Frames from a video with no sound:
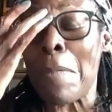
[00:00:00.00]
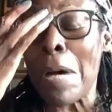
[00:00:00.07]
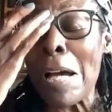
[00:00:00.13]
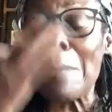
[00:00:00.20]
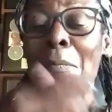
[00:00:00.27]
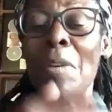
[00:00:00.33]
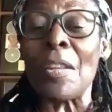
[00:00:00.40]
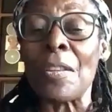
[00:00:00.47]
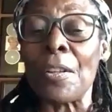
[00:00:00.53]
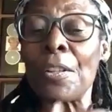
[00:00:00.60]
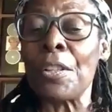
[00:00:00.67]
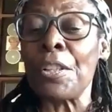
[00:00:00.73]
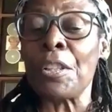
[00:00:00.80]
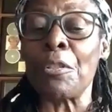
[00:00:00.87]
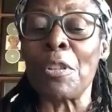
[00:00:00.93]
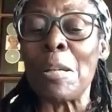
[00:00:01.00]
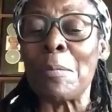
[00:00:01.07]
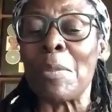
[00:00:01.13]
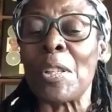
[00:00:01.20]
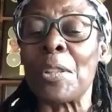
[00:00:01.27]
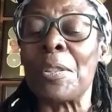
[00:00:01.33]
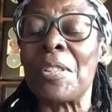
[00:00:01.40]
my mother, her
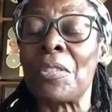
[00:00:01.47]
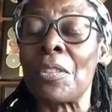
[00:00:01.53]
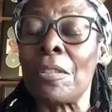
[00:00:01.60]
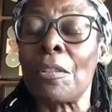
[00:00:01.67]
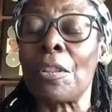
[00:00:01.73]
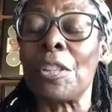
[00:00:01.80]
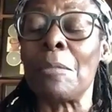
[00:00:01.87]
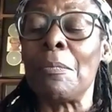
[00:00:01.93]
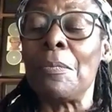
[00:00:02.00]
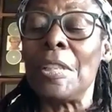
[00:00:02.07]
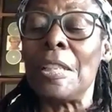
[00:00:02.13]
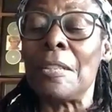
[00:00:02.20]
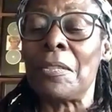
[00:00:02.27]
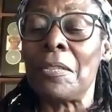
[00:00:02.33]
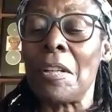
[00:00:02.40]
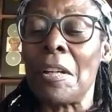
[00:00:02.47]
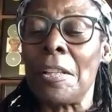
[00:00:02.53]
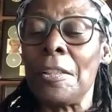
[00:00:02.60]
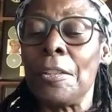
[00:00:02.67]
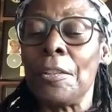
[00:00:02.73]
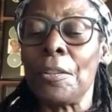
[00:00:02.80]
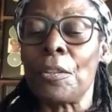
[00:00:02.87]
grandmother
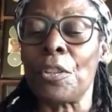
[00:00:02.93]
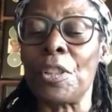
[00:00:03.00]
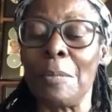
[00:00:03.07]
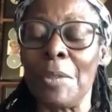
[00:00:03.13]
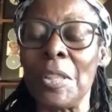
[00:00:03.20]
gonna